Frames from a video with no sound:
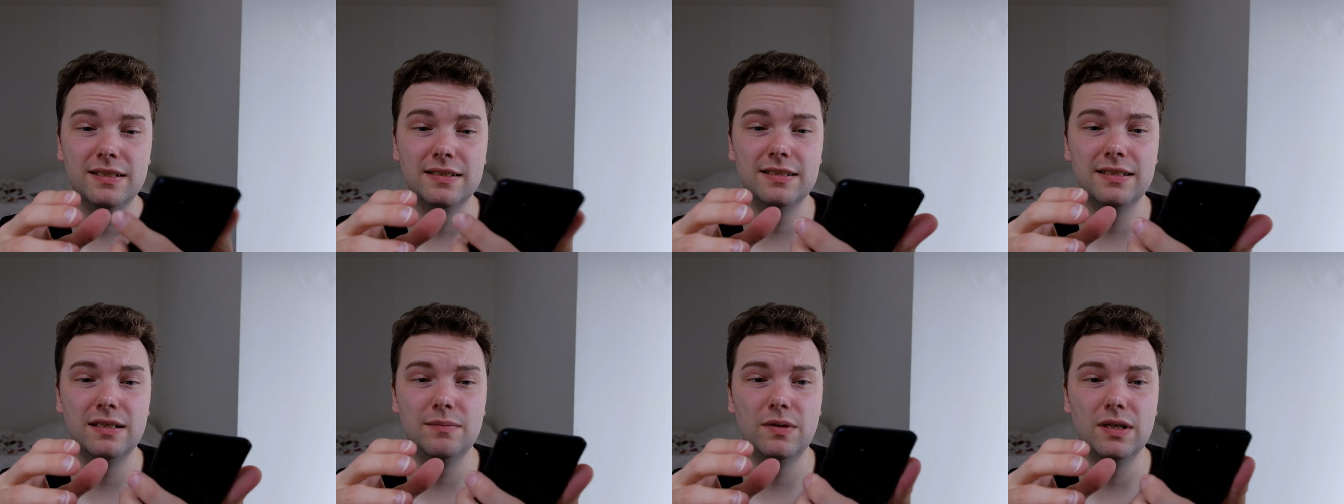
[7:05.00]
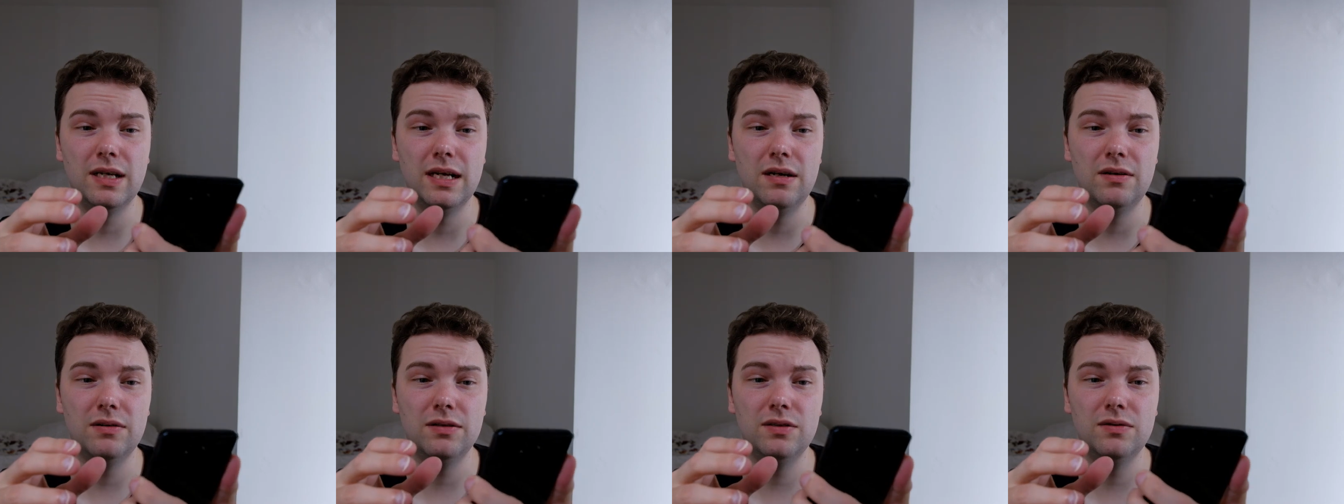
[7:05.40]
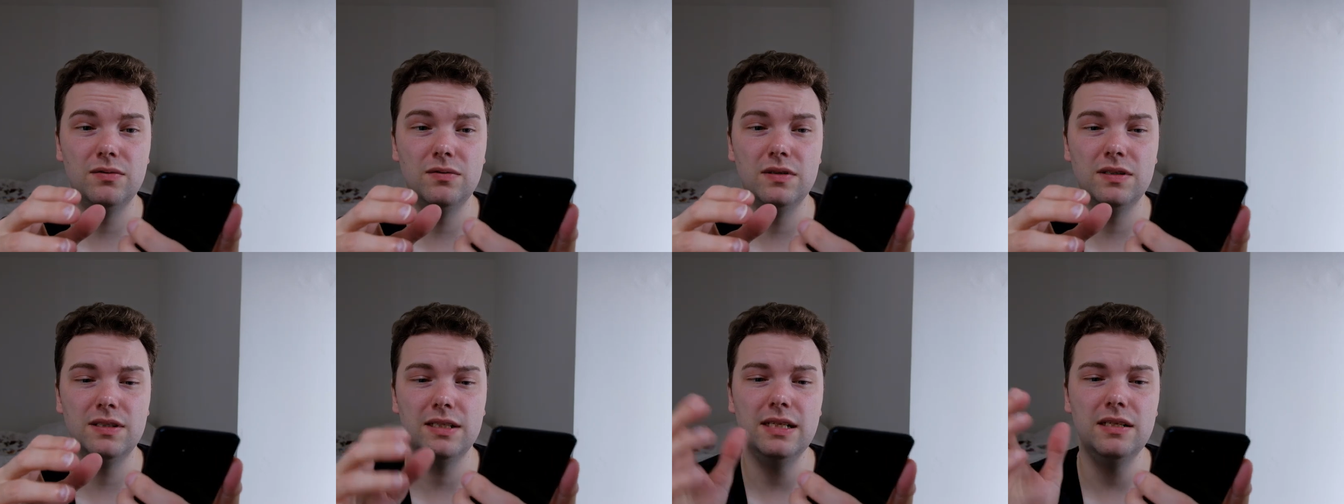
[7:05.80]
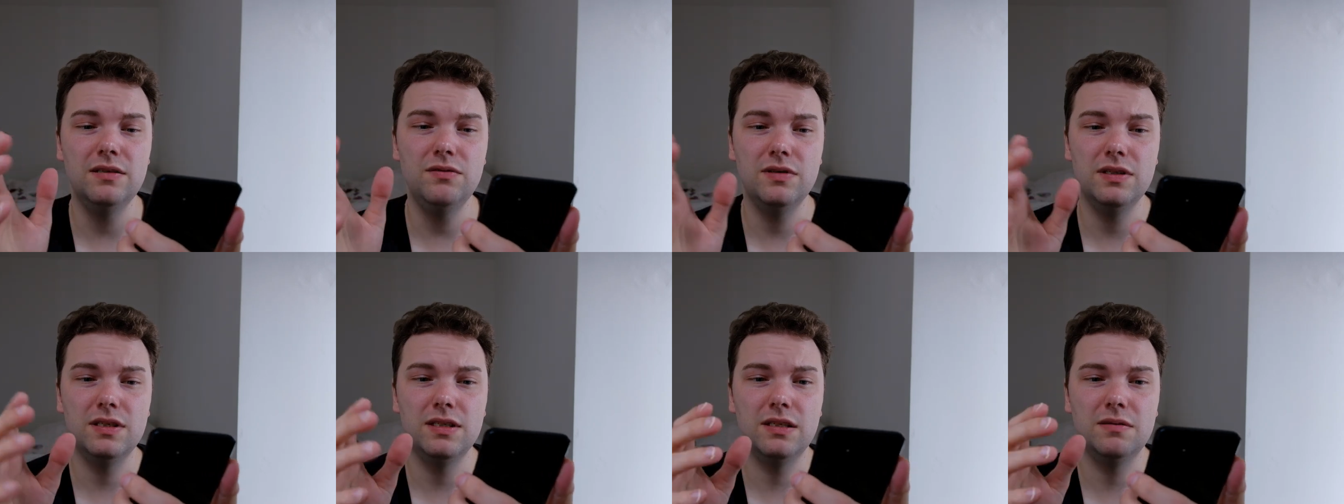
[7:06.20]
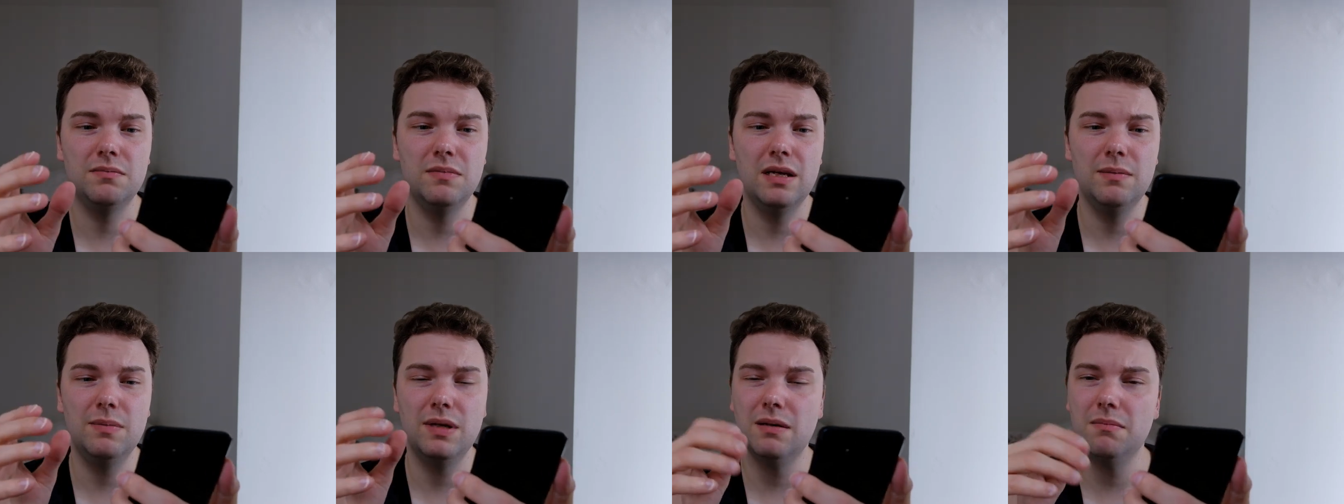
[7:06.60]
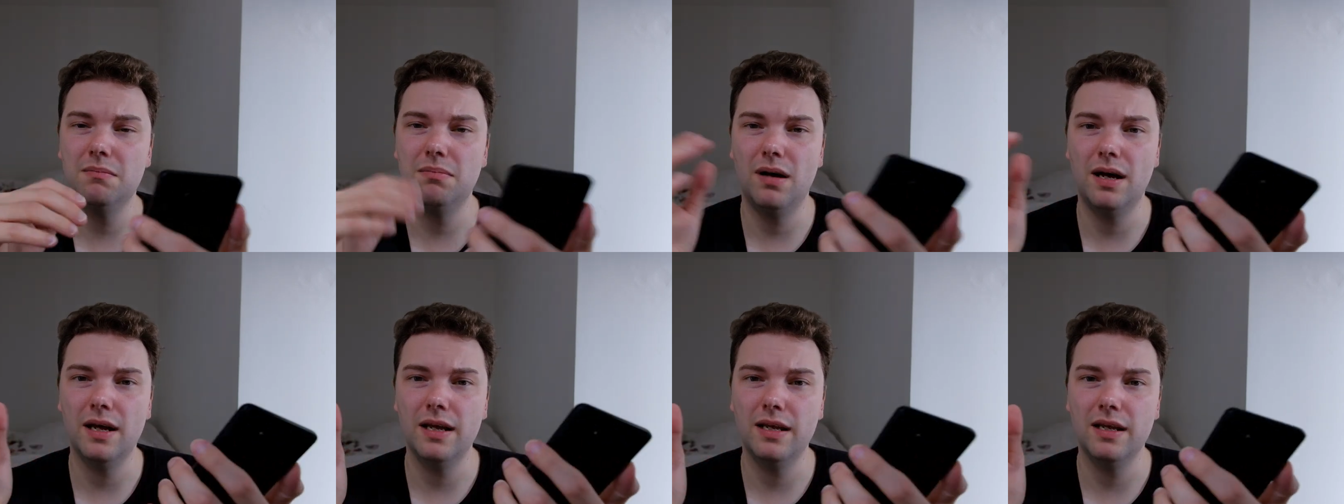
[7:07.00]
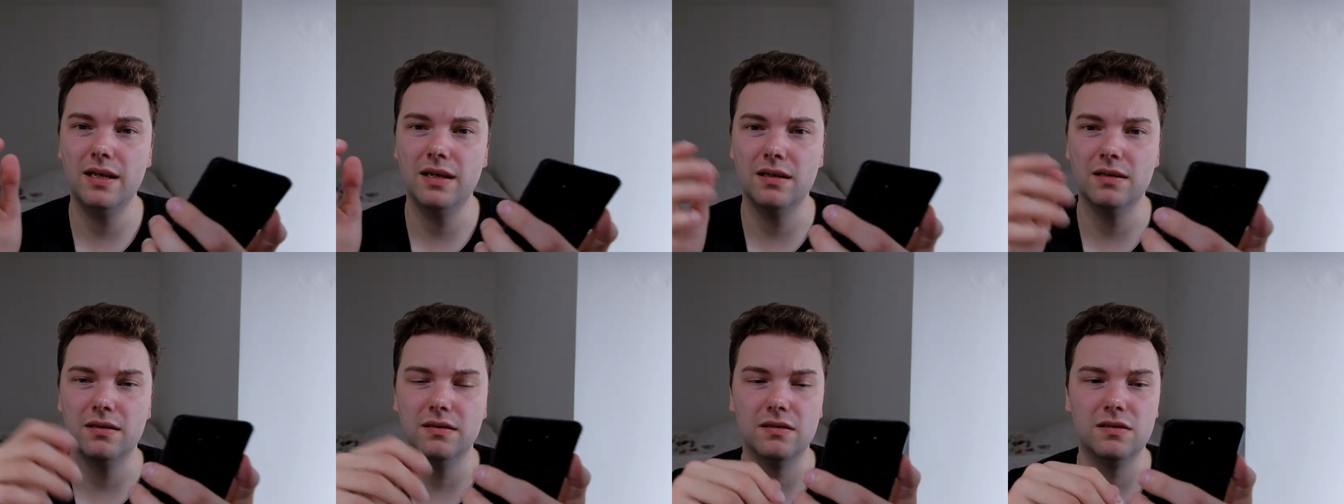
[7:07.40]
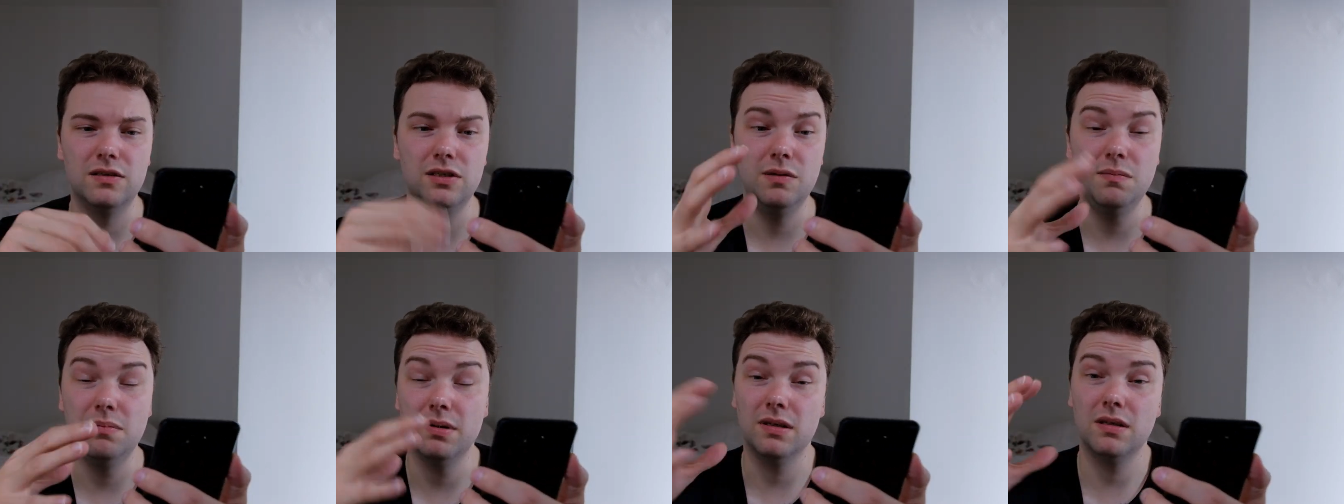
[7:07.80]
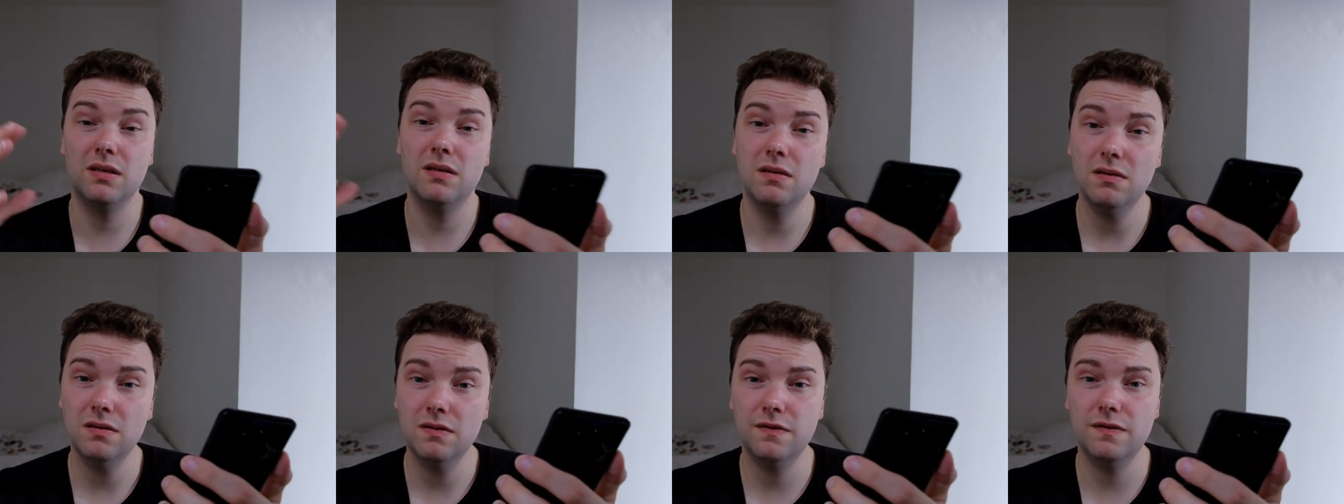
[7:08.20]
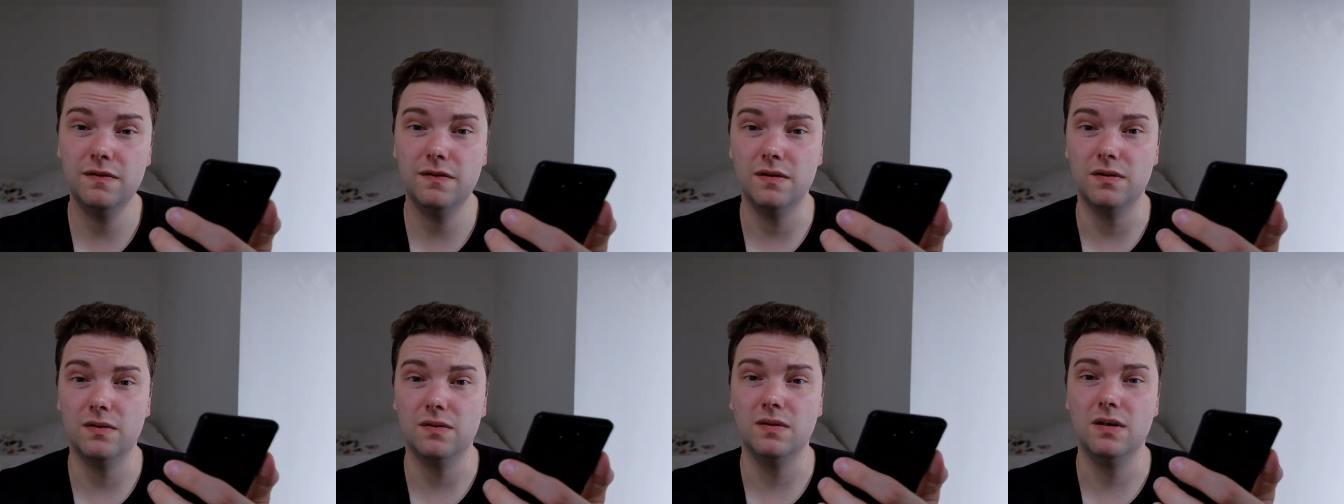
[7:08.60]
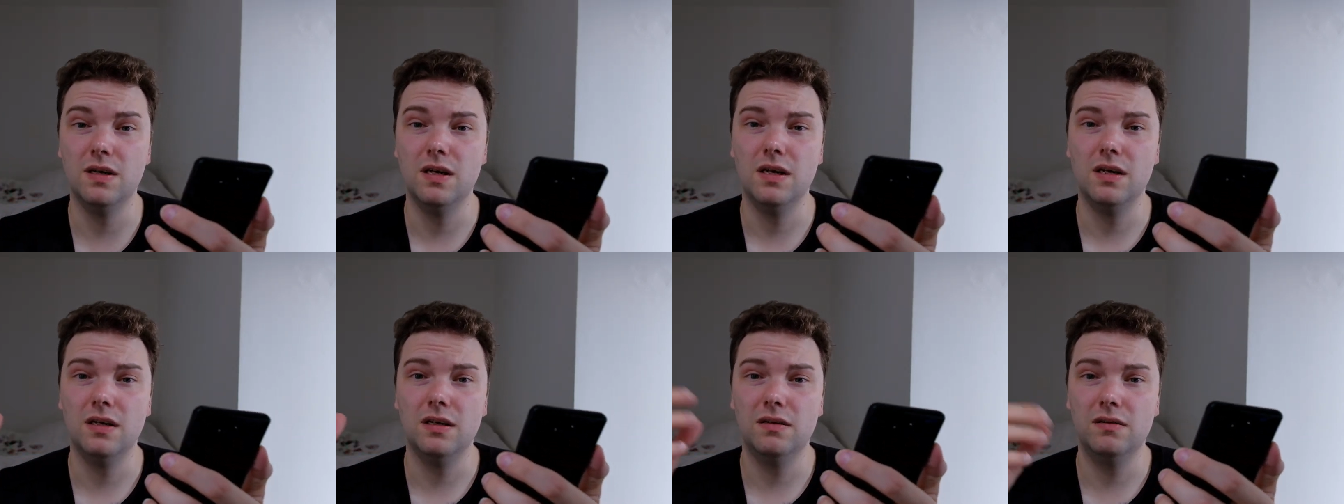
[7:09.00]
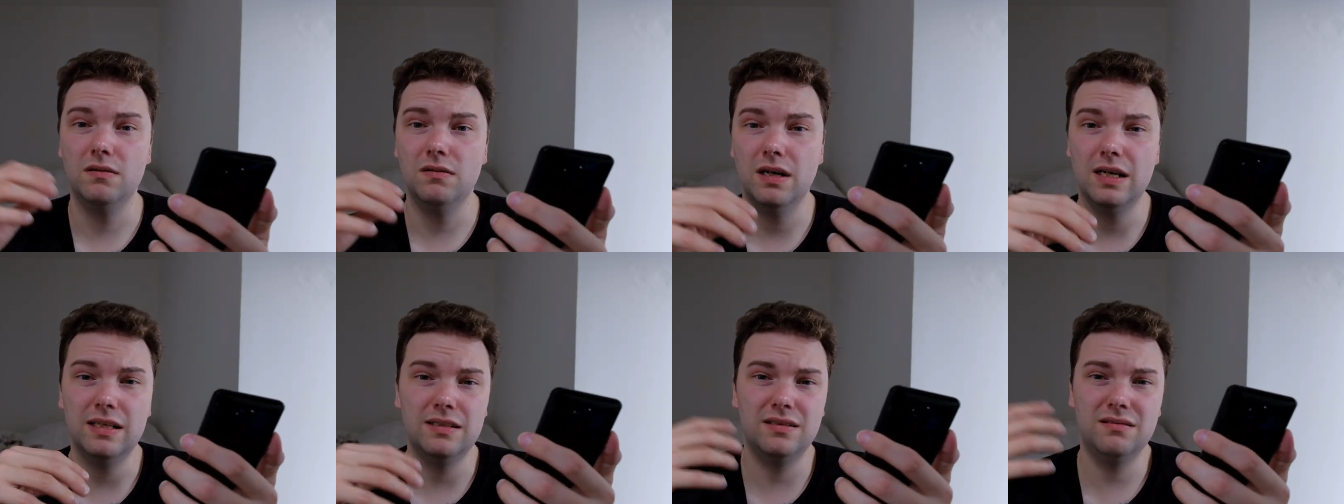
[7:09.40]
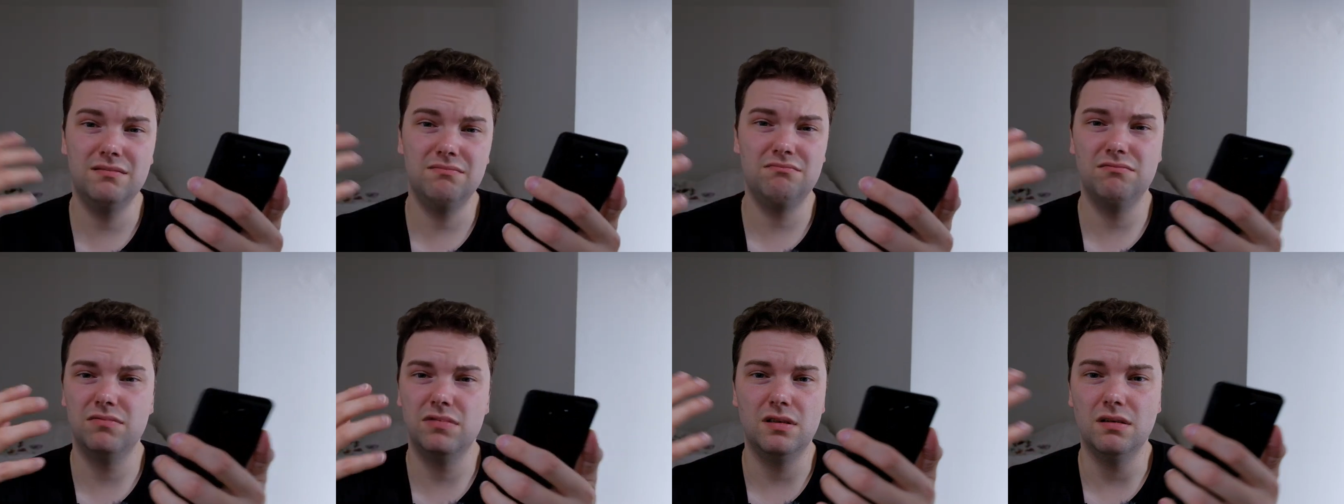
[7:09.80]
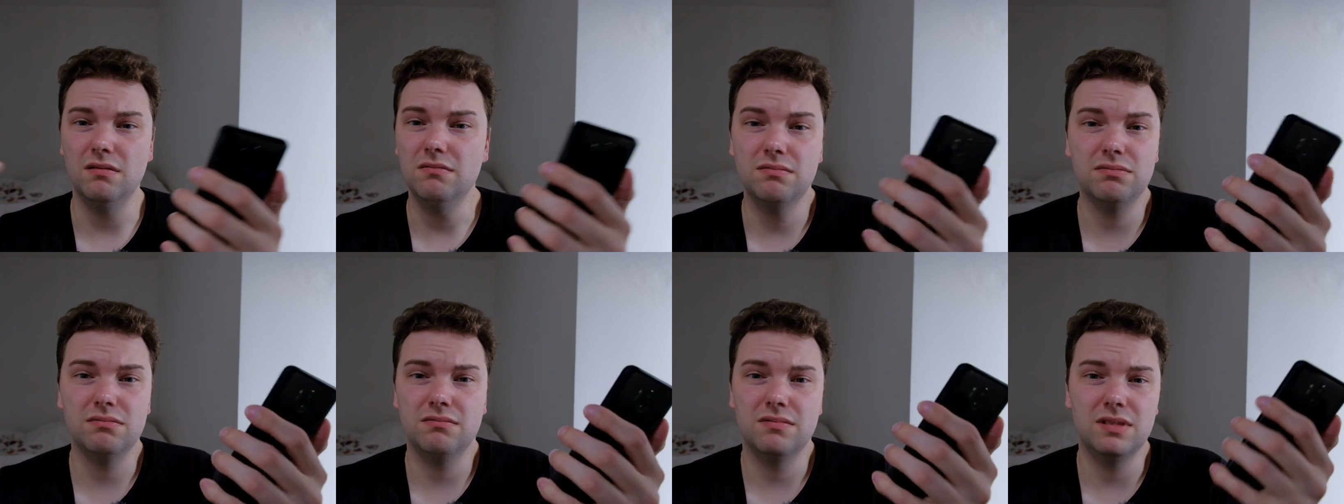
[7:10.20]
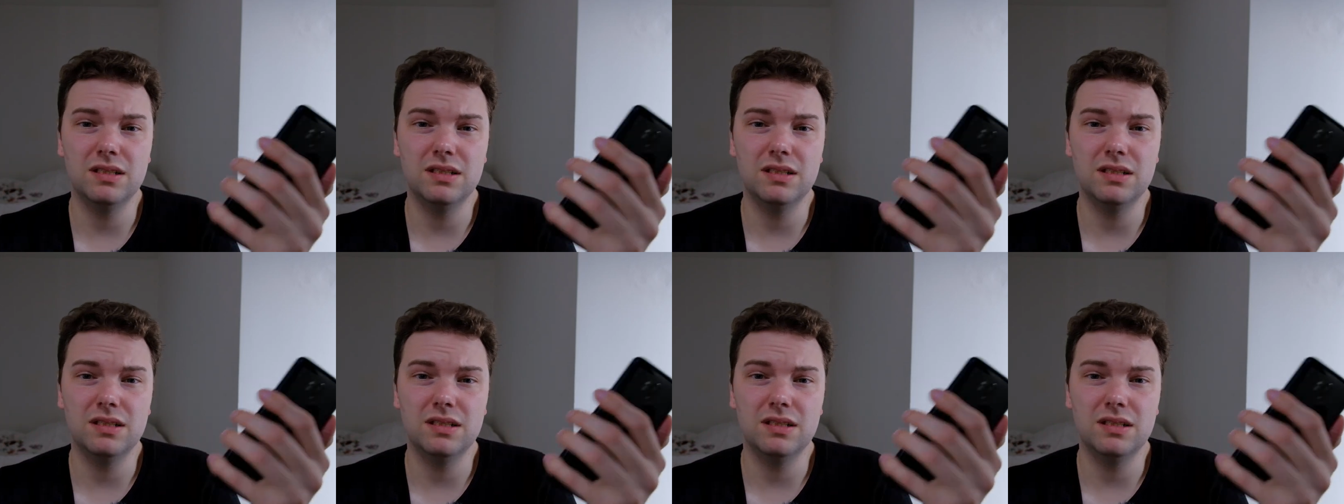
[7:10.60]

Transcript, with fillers: someone out who is interested maybe in buying a cheap but good phone who has don't,